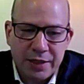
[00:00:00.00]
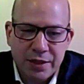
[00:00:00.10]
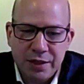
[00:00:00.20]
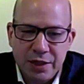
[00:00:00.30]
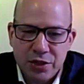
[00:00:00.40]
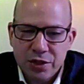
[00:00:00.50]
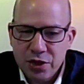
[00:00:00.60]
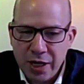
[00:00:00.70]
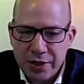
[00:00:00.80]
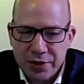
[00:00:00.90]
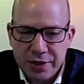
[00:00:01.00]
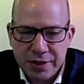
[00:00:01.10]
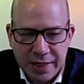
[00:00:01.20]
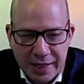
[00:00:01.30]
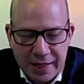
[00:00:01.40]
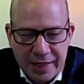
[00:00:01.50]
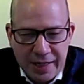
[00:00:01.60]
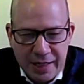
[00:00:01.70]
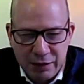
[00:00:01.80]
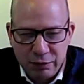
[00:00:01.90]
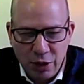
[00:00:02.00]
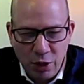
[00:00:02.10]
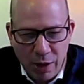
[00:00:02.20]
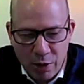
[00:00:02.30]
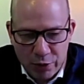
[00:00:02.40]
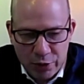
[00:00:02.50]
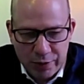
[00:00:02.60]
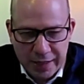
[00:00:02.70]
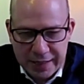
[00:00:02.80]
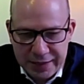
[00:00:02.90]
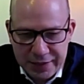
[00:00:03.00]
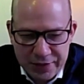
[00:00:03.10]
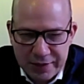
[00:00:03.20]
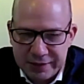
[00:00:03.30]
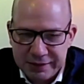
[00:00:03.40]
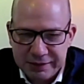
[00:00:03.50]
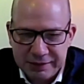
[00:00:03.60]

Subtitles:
and Tenita Johnson. Hello, how are you guys?